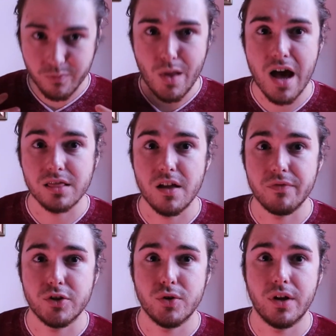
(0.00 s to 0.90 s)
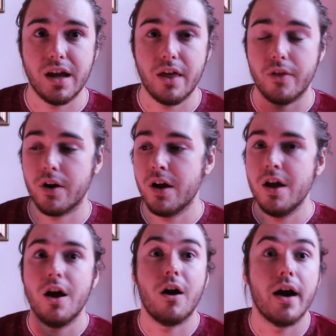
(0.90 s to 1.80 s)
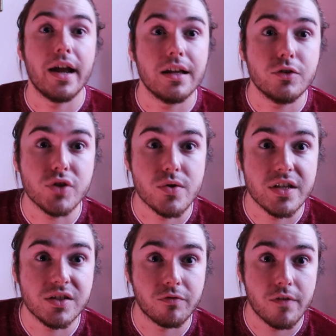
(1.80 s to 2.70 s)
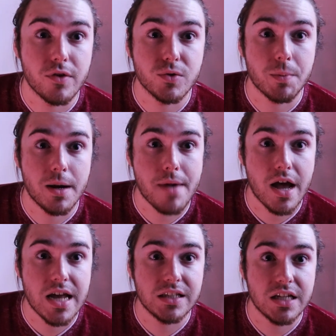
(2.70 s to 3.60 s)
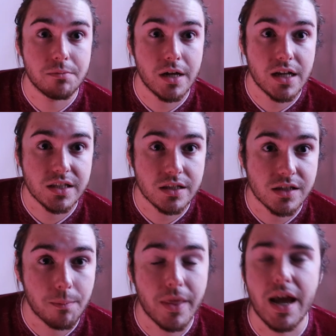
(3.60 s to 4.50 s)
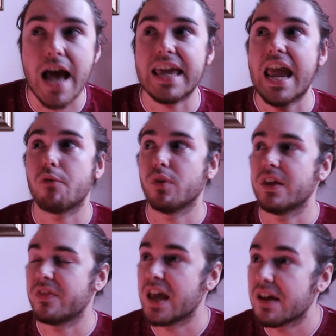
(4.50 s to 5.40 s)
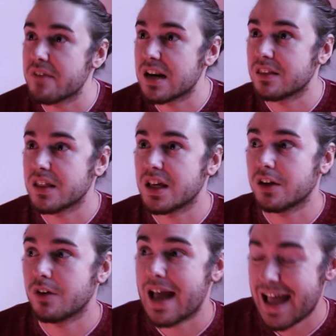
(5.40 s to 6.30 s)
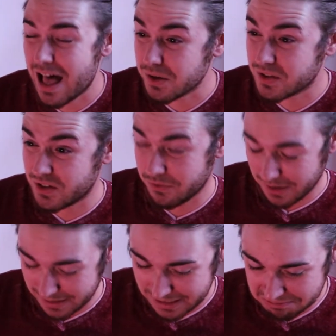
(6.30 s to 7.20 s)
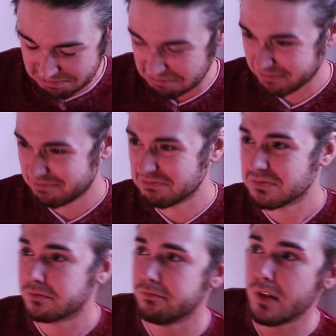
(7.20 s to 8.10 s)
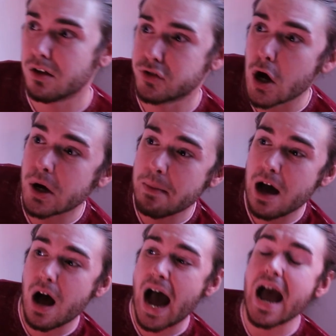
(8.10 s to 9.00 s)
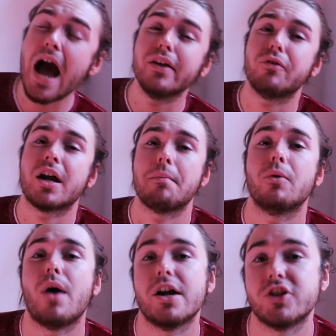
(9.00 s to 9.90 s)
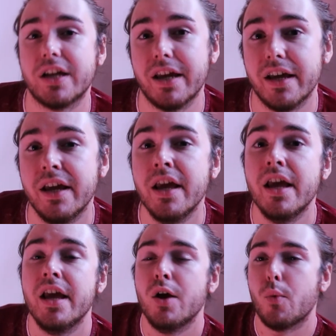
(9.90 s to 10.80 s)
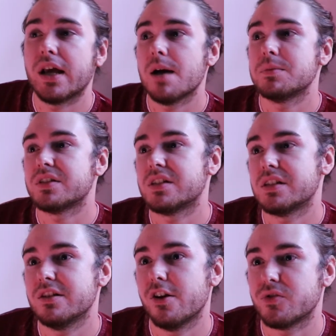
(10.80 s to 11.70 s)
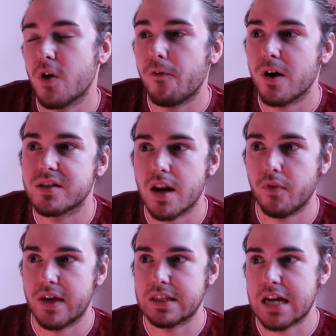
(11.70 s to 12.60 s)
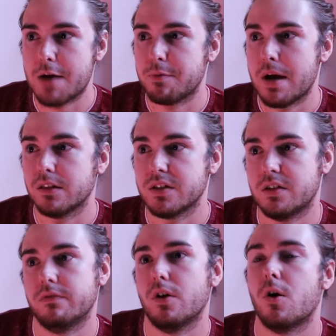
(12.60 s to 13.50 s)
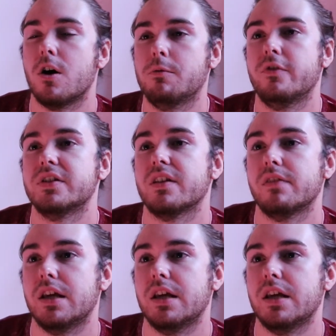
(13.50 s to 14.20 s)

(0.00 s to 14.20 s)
I love the two together. All right, so this review's been about 18 minutes and something. I can't really think of anything else to really talk about. I highly recommend watching it. When it comes, you know, so far it's definitely at the top of my list of the horror movies of the